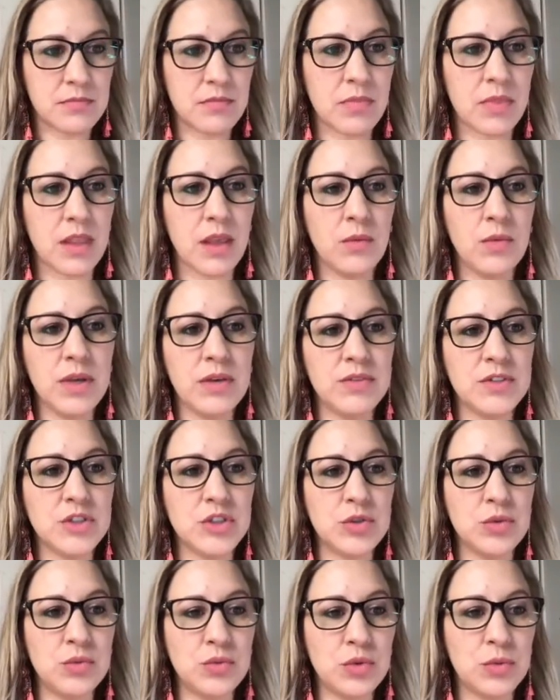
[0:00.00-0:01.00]
We have a
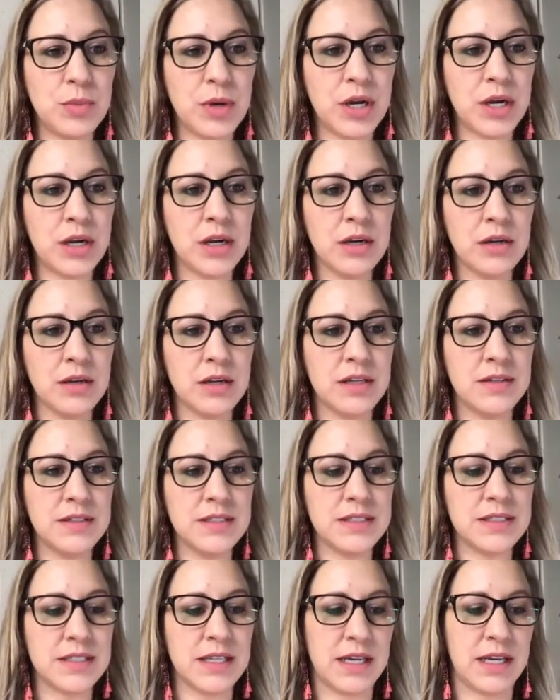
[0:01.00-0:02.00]
toolbar on the
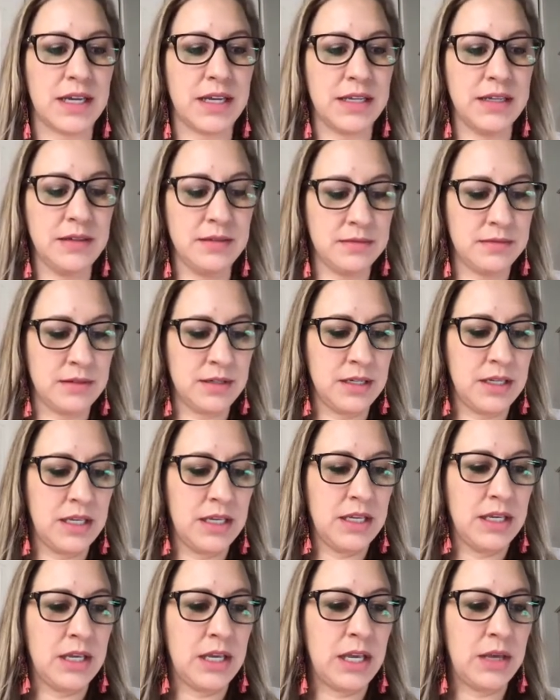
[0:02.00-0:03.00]
side,
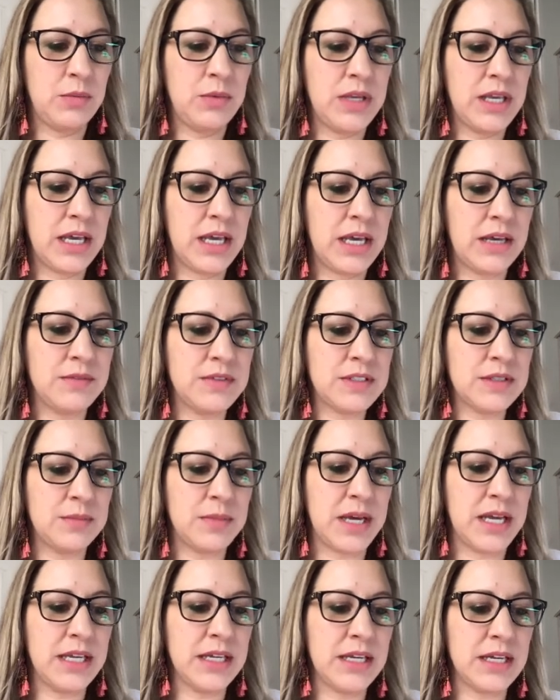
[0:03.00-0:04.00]
and we have some
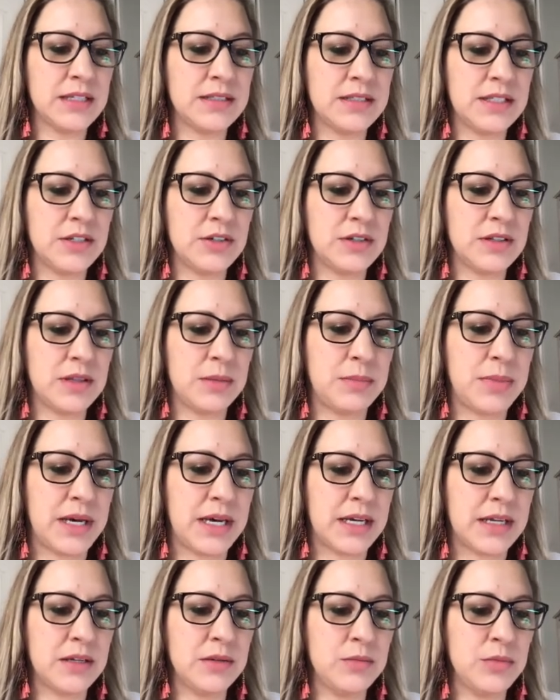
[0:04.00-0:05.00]
icons here at the
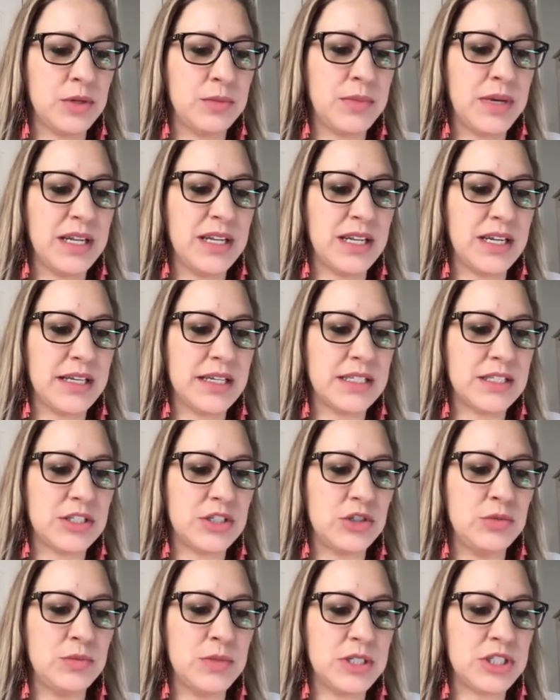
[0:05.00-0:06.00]
bottom. We might not get
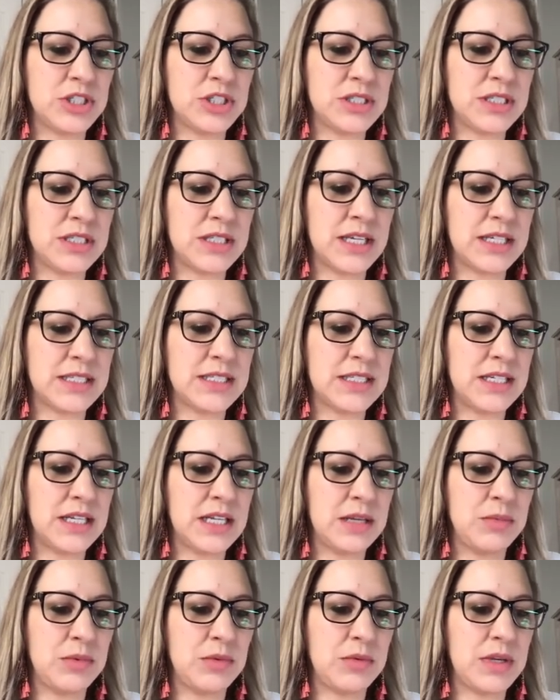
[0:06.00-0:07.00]
too much into that today,
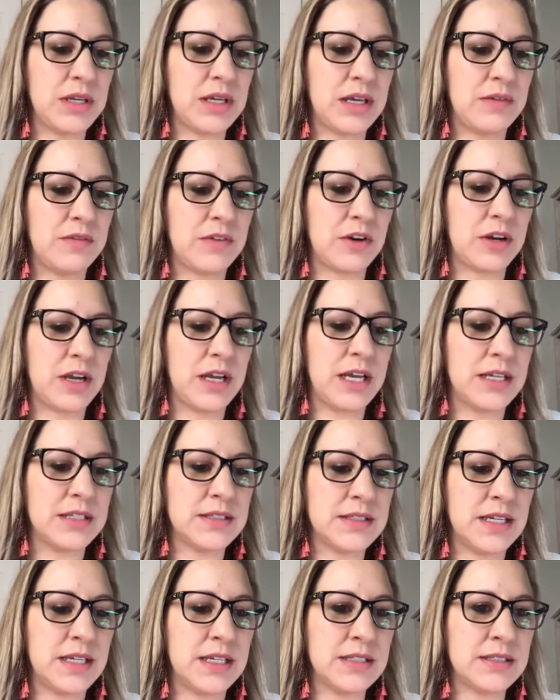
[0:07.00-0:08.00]
but we have our
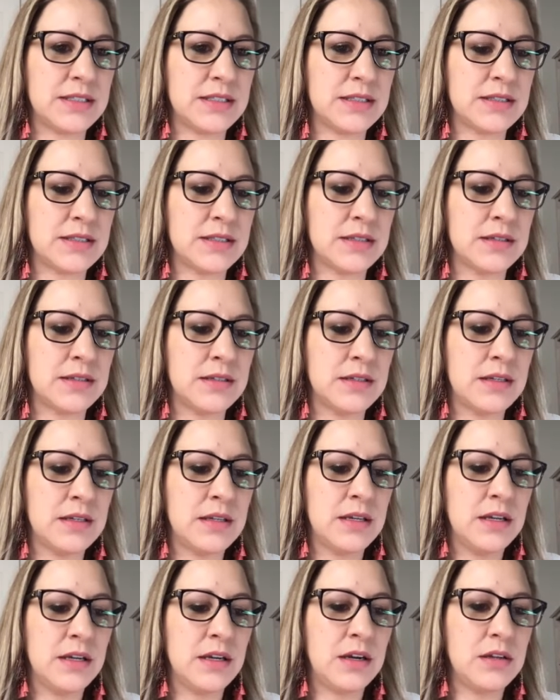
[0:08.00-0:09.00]
assets,
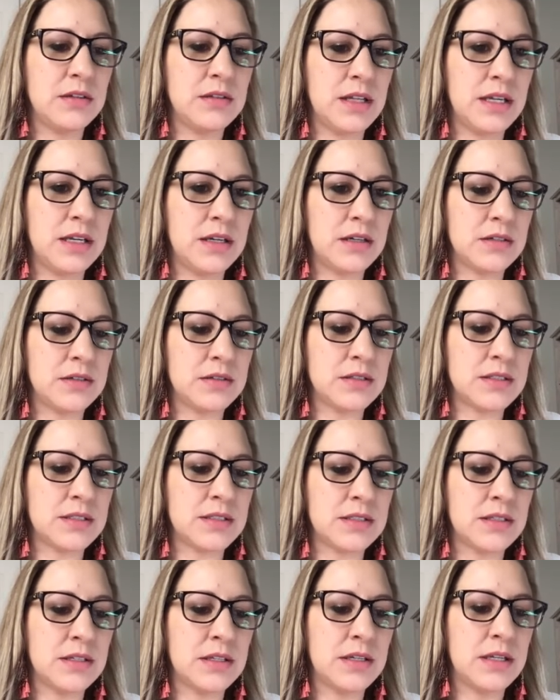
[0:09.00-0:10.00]
our layers,
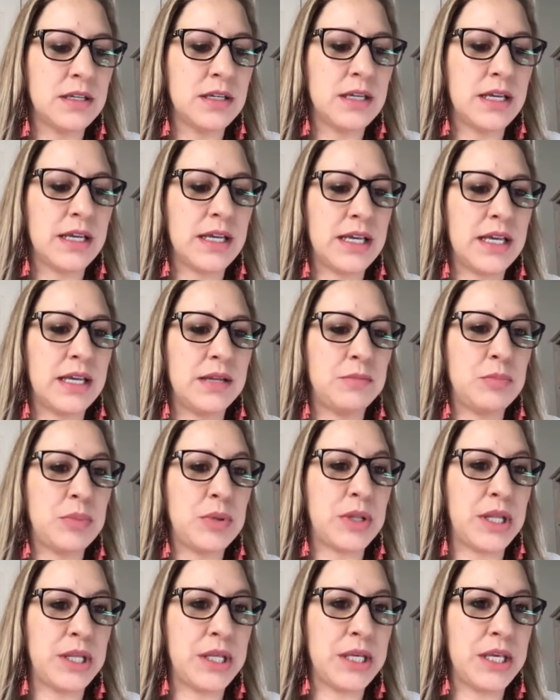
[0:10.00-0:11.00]
and
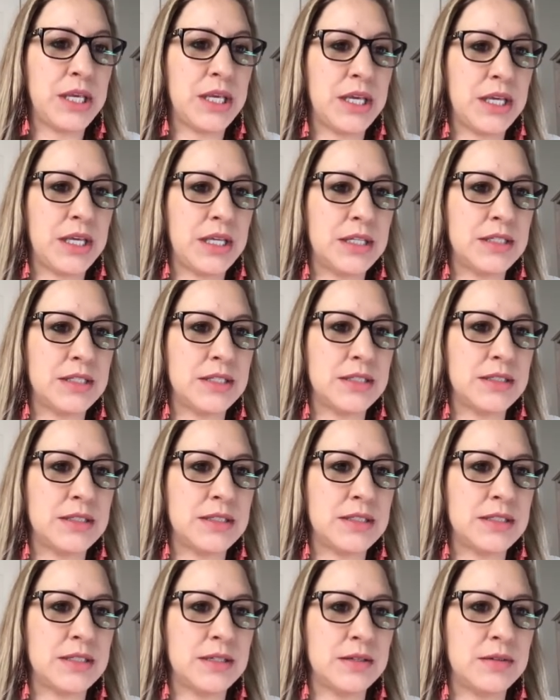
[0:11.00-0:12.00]

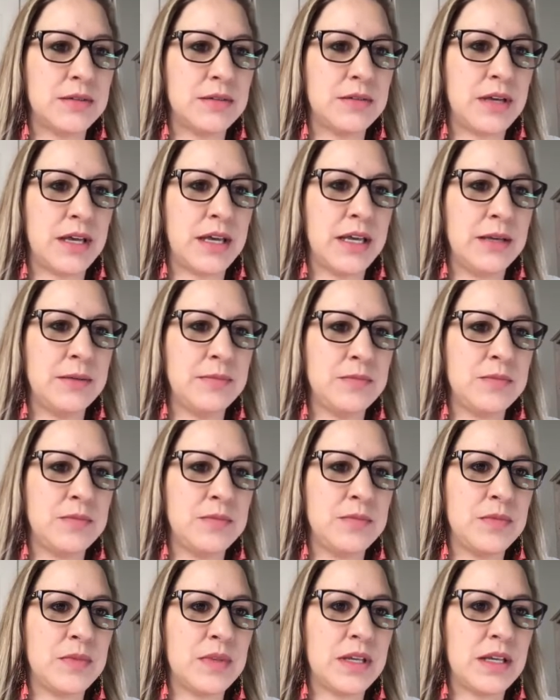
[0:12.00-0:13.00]
plugins, okay?
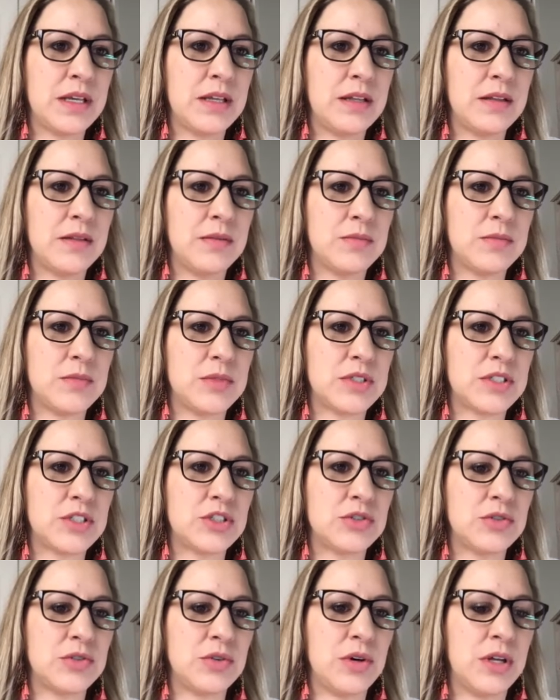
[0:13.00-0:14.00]
Let me just show
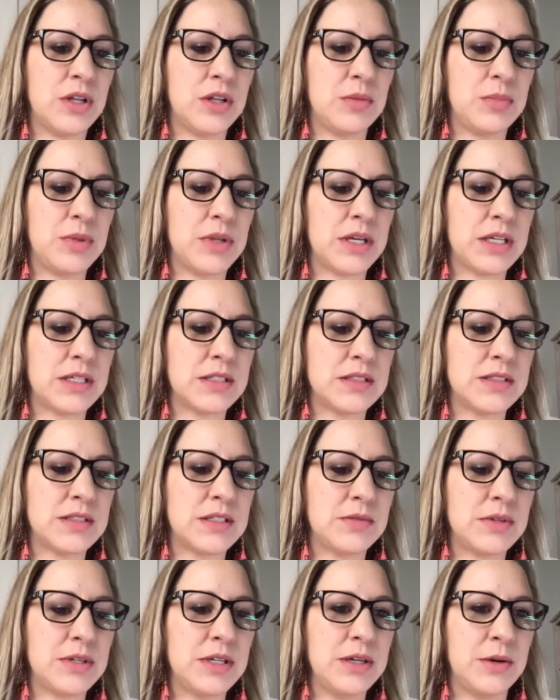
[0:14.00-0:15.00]
you all the plugins. There
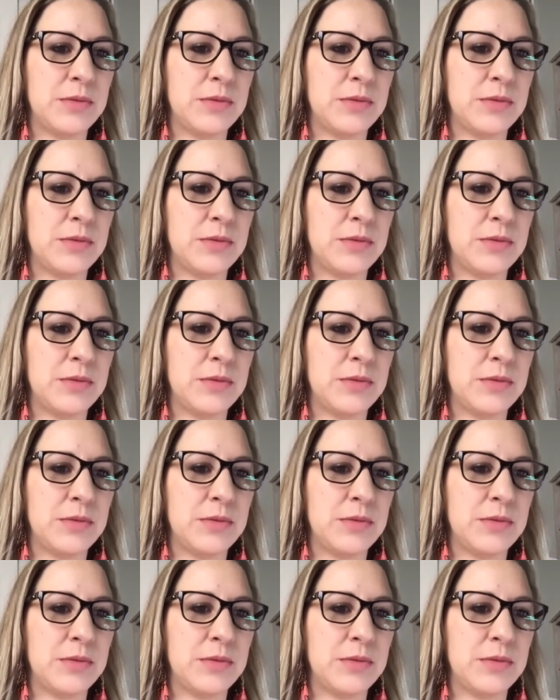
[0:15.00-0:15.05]
we go.